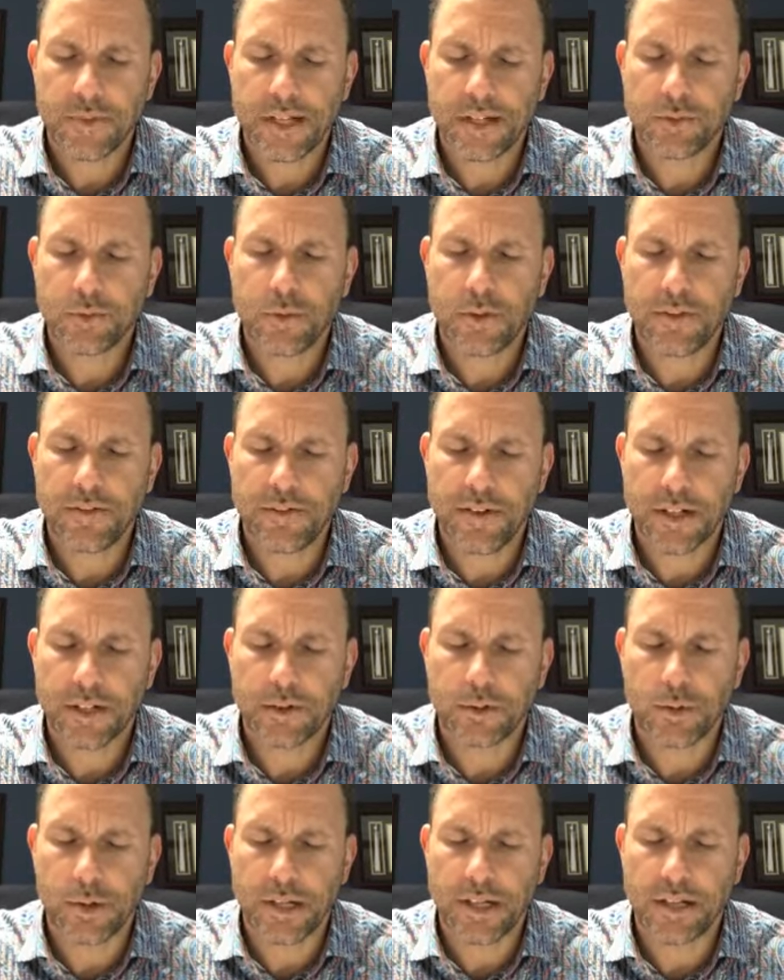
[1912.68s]
That's where the
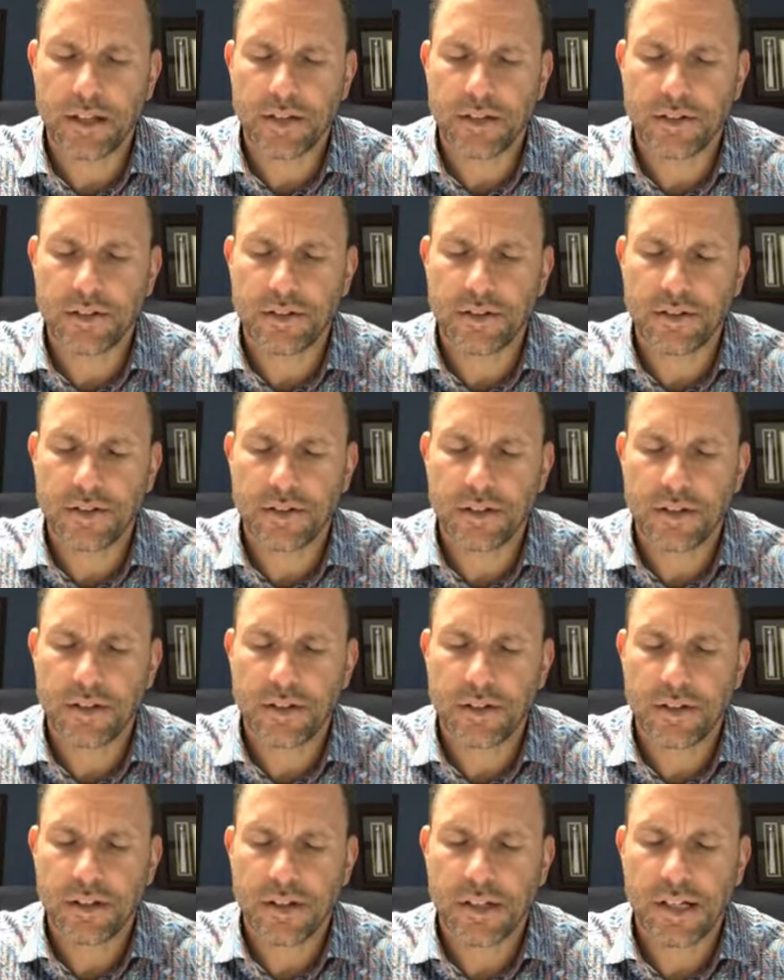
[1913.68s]
victory is.
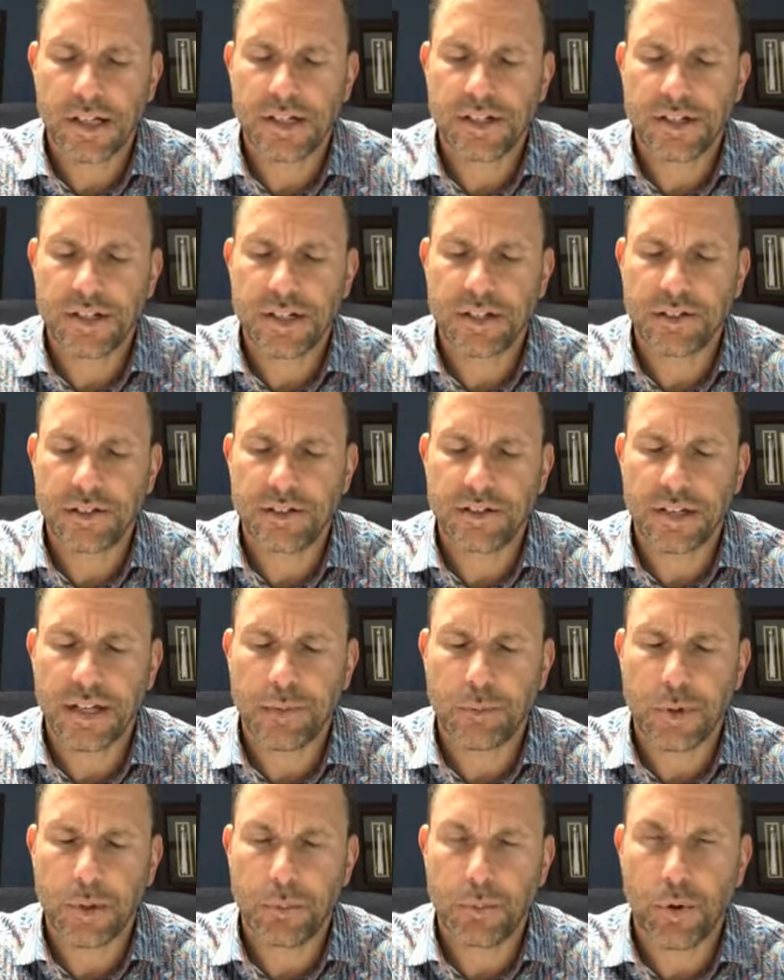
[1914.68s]
In Jesus'
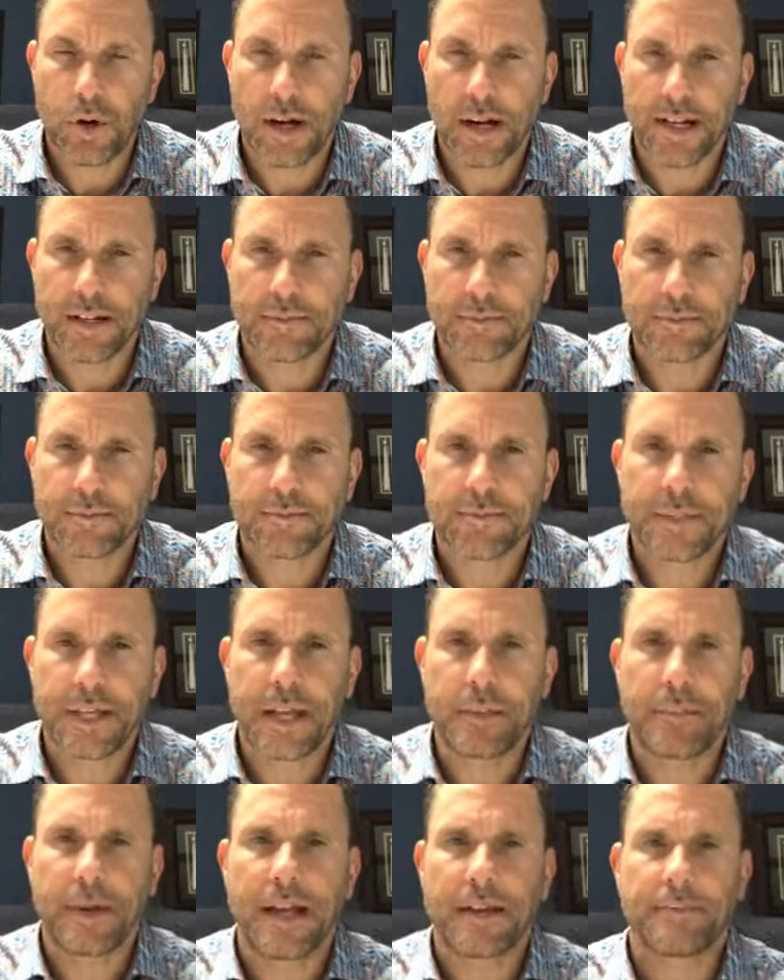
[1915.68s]
name we pray.
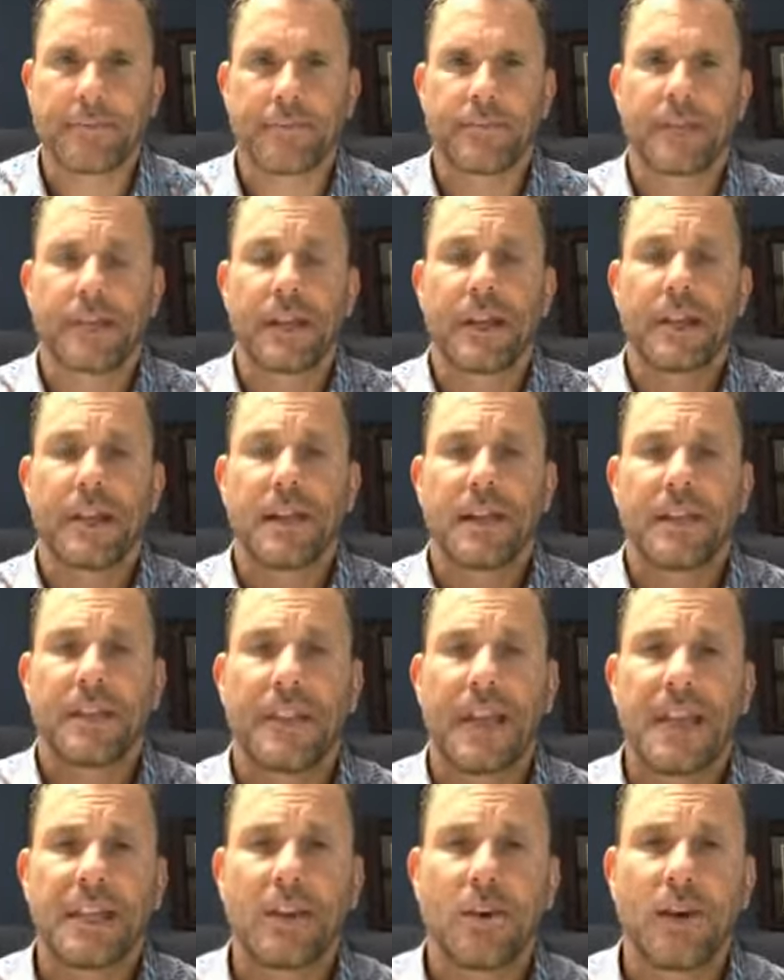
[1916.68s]
Amen.
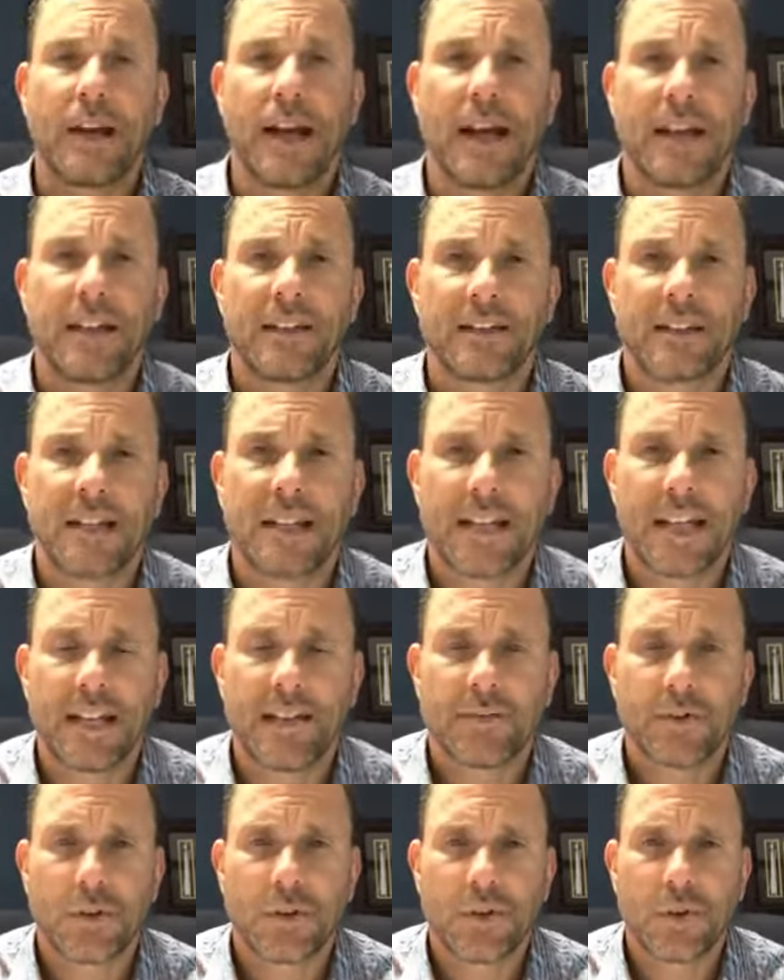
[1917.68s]
Thank you guys
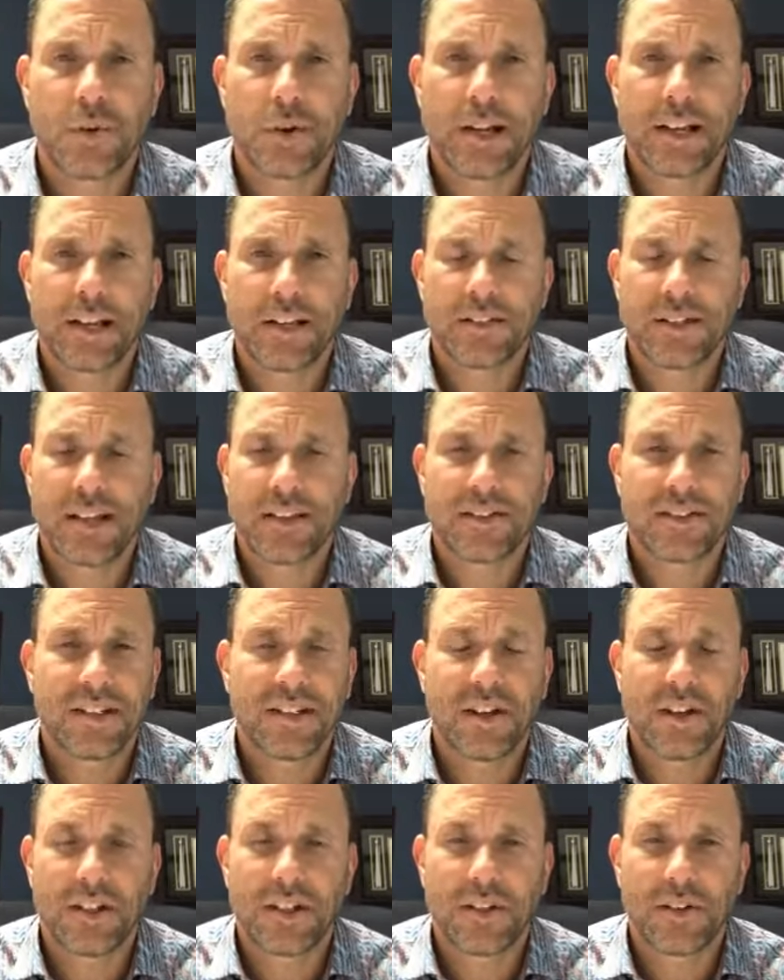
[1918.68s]
again for joining us. I
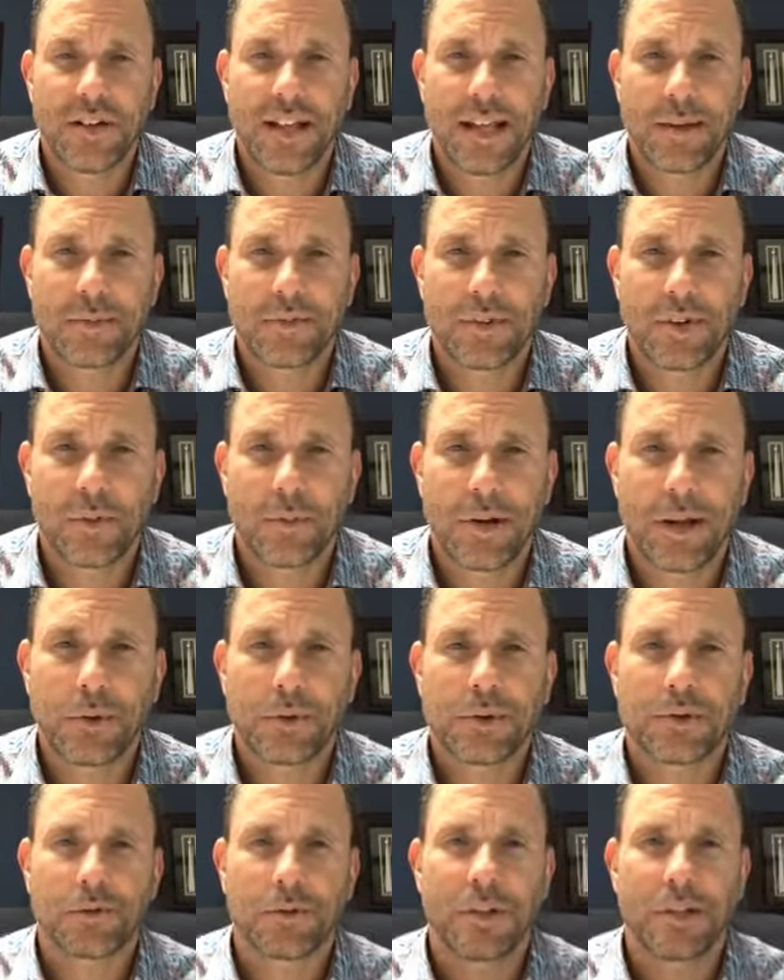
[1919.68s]
see all your names there, but I
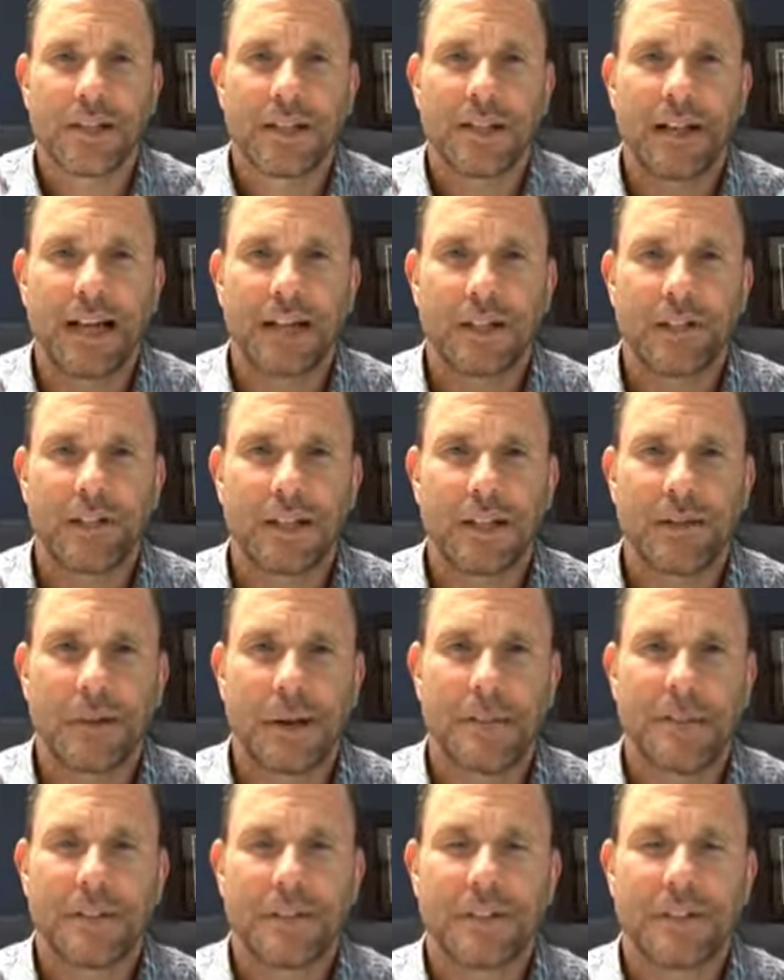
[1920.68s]
was really dialed into my